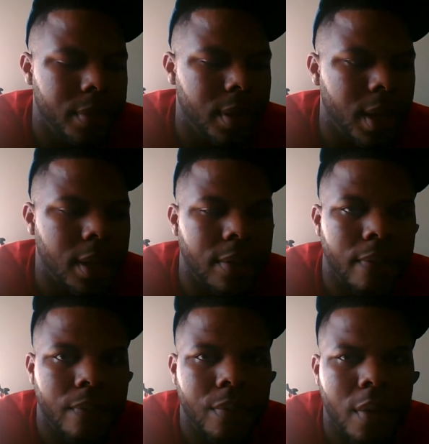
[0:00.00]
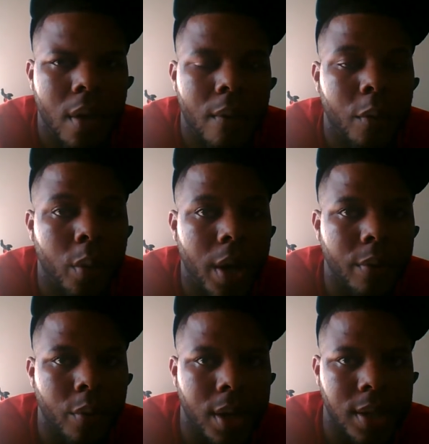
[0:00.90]
They, for
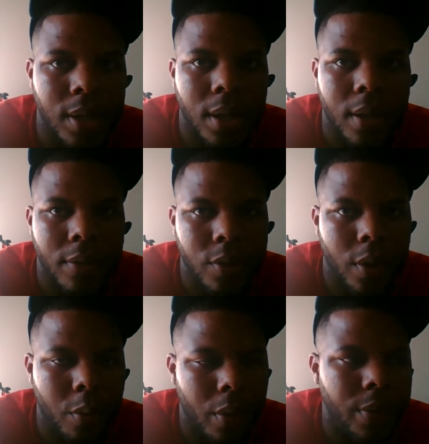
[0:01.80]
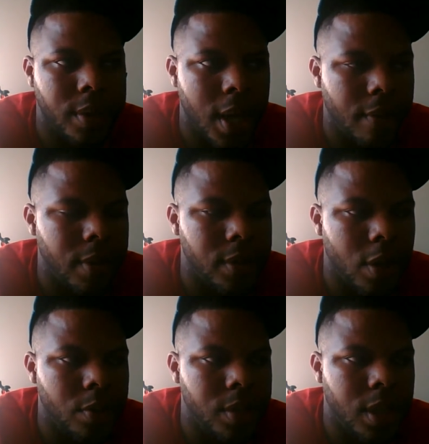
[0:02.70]
whatever reason, so they run this heavy
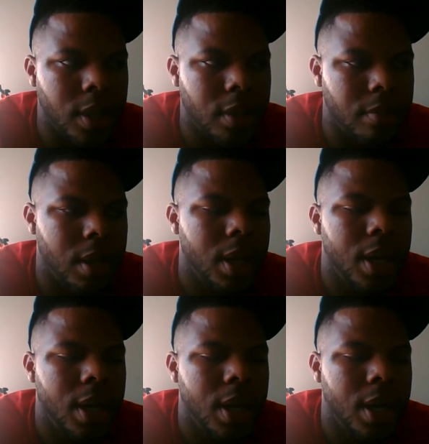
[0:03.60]
zone scheme,